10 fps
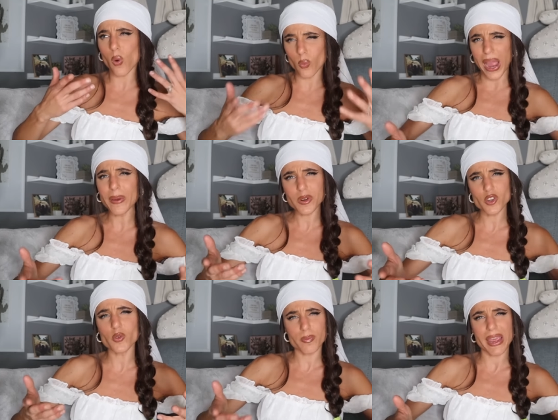why would
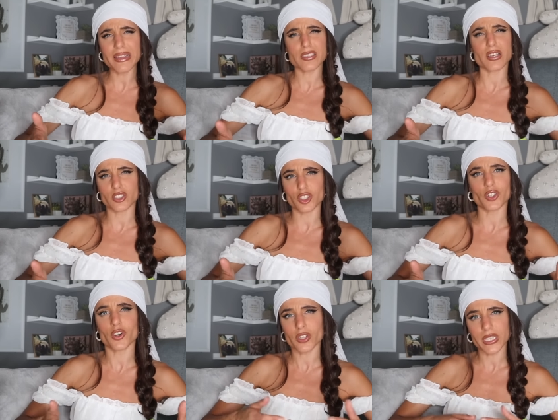you make such an
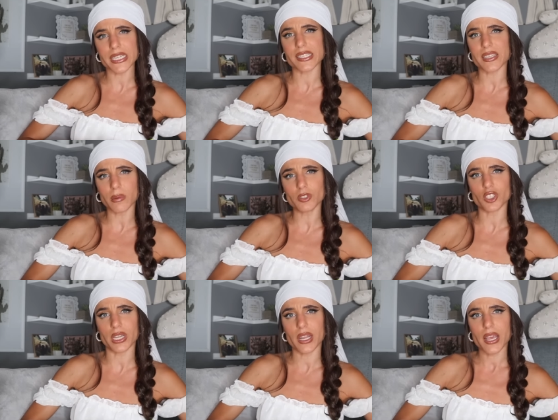early
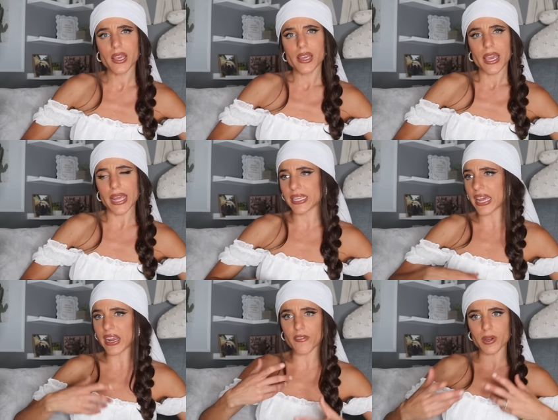assumption and
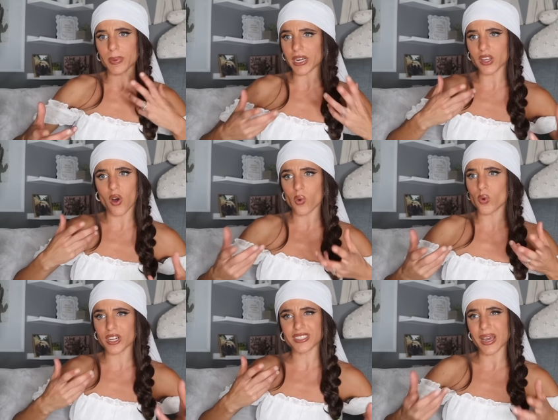get everybody all
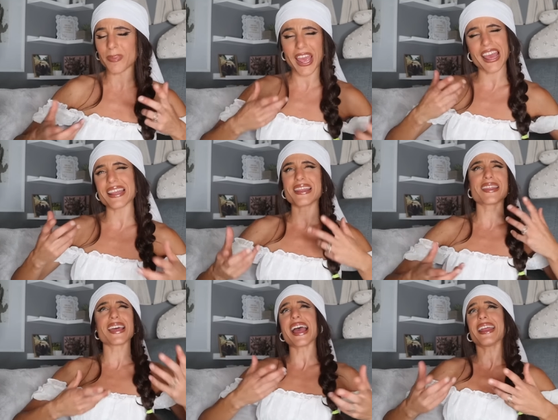worked up and
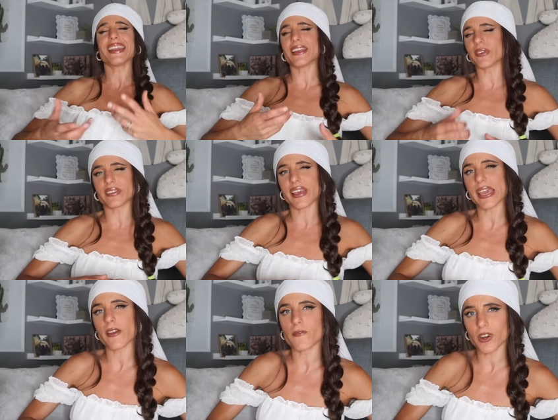then even
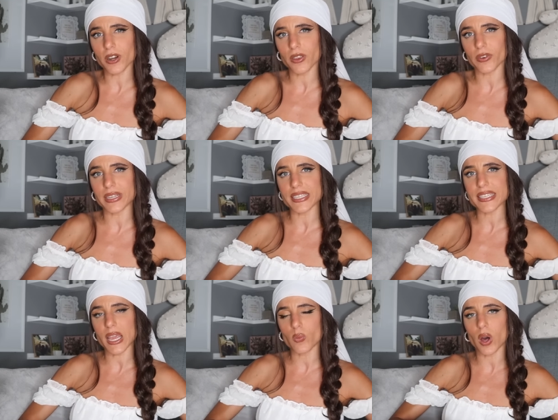take it further and
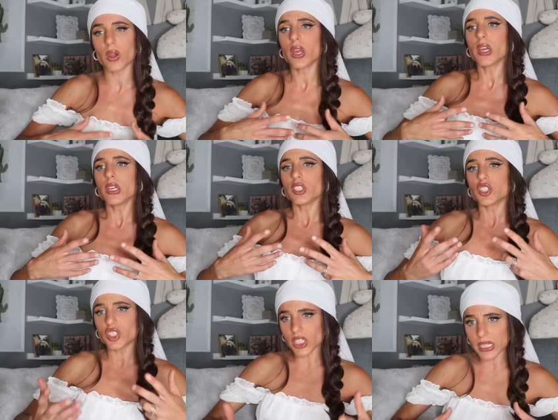say, well,
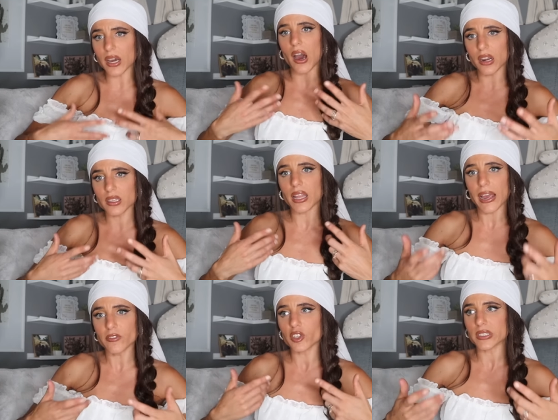she
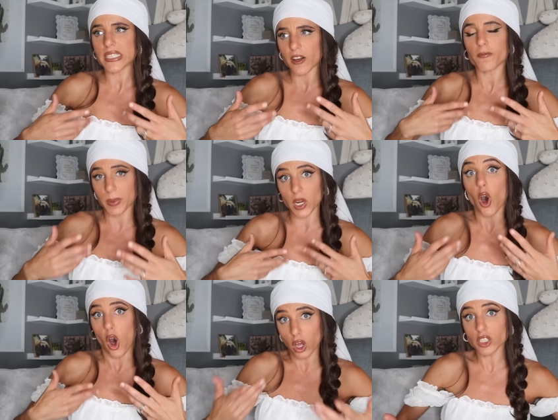unalived herself, but
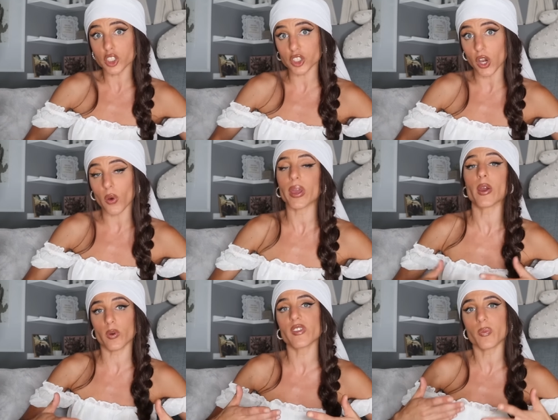also
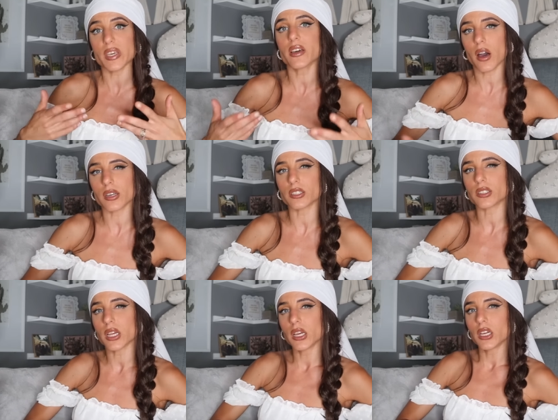it was because